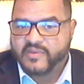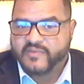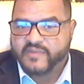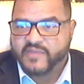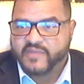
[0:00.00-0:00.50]

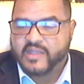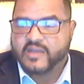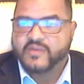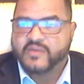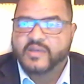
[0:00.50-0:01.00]
a
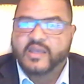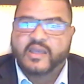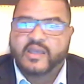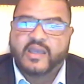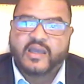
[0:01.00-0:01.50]
video,
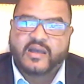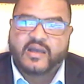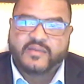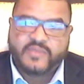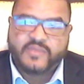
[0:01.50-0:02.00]

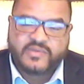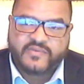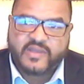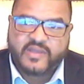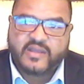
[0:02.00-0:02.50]
a
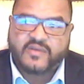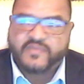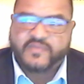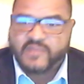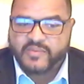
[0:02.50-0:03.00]
music video
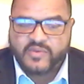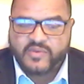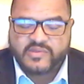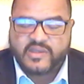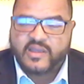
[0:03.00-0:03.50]
for my
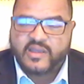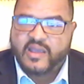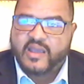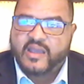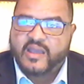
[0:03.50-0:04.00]
music.
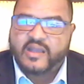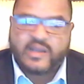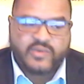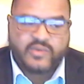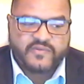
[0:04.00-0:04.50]
And then
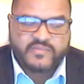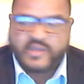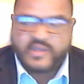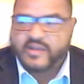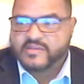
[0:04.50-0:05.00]
I went from
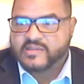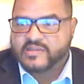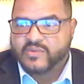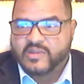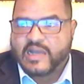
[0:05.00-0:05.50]
there to
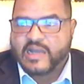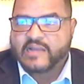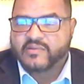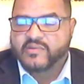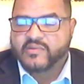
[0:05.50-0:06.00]
say, well, I
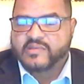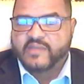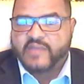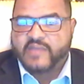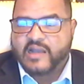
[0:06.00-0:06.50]
can do a
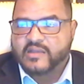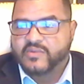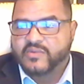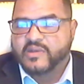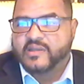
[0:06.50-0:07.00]
TV. I can
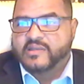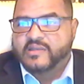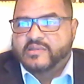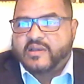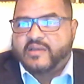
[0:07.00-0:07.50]
do one of
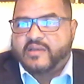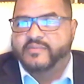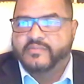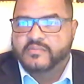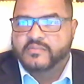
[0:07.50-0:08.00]
these
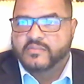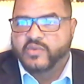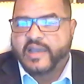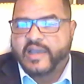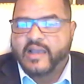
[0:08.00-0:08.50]

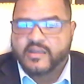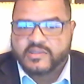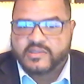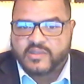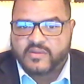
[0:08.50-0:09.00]

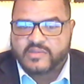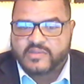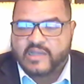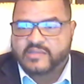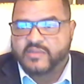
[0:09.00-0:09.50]
reality shows
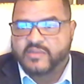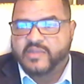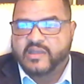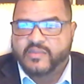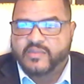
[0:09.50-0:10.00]
like so
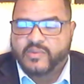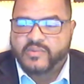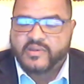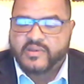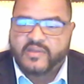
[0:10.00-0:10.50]
many other
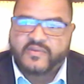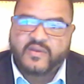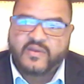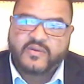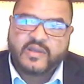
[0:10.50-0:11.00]
people did.
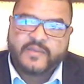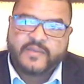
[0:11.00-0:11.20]
So,